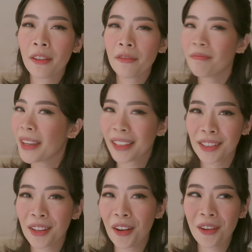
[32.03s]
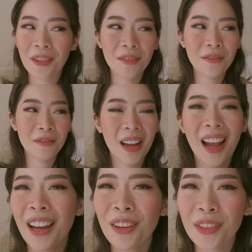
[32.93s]
a mix of
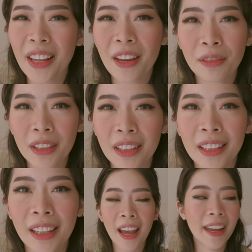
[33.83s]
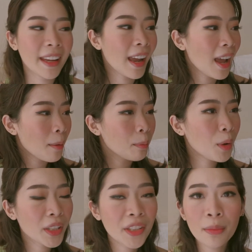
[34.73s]
halos everything. I
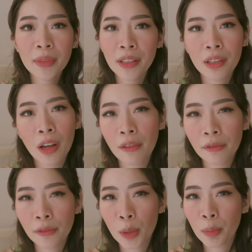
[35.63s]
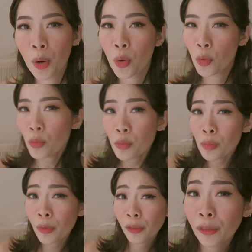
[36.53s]
bought some stuff from home.